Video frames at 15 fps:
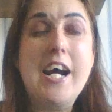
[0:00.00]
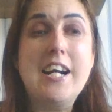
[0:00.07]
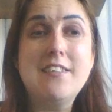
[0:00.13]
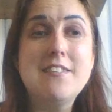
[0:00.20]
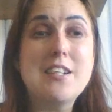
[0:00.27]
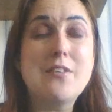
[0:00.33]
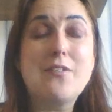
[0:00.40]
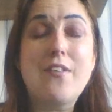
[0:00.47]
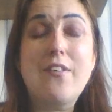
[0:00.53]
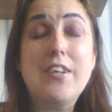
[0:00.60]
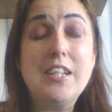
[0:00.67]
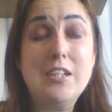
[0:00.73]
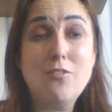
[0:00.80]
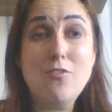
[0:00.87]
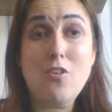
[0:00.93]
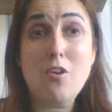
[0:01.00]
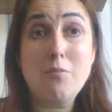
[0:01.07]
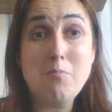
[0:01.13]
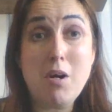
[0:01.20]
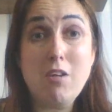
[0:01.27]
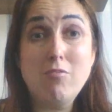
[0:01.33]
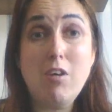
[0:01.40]
and I'll see you
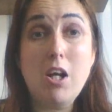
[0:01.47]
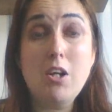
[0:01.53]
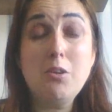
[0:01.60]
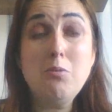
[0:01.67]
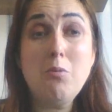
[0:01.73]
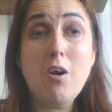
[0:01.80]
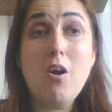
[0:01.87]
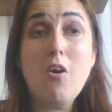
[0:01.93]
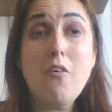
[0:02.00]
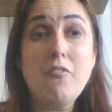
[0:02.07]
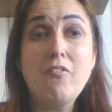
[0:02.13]
tomorrow uh,